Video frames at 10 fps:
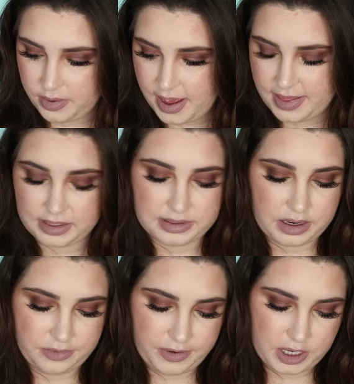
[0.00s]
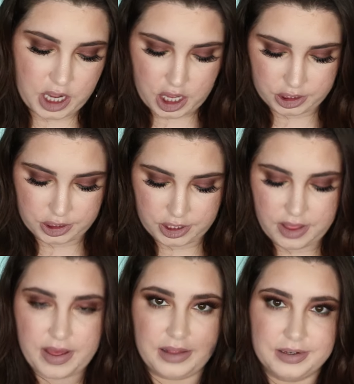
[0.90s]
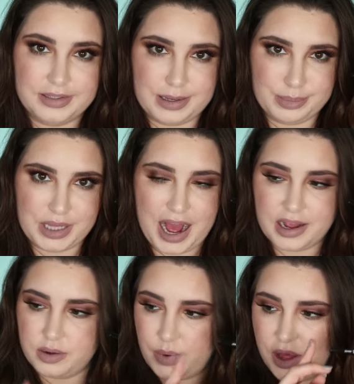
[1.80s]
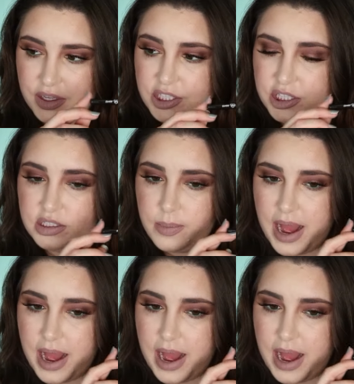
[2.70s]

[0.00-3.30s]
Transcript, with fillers: Okay, that's not a fun color. That looks like black. Wow, they changed the